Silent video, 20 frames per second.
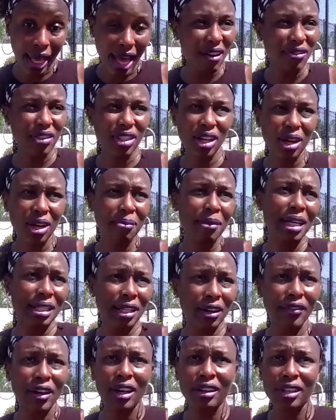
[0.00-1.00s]
I've taught
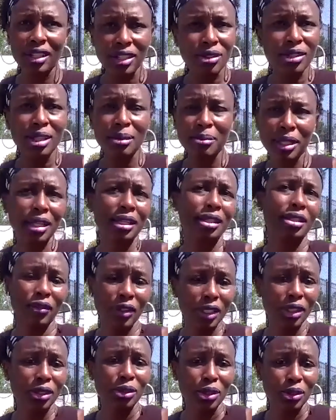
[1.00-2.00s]
myself how to do some things over
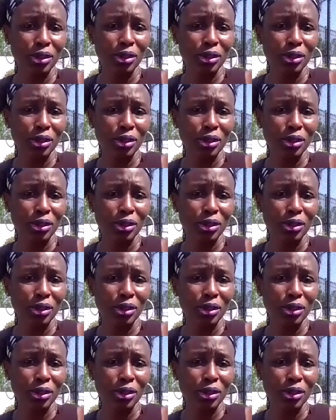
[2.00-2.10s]
Google